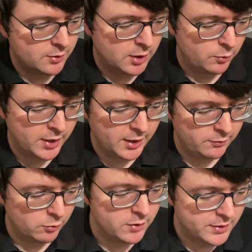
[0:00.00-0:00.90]
uh, when I
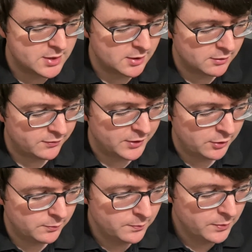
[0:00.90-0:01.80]
revisit the
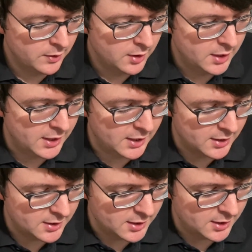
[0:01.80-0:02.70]
film,
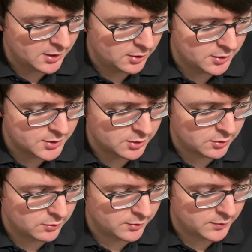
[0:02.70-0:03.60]
and then it
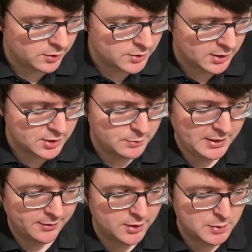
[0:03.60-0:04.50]
also you know talks
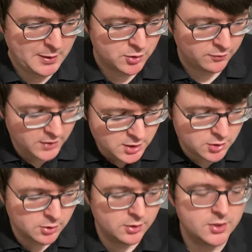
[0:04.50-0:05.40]
about the special
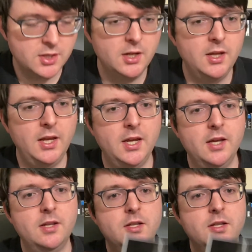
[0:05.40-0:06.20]
features and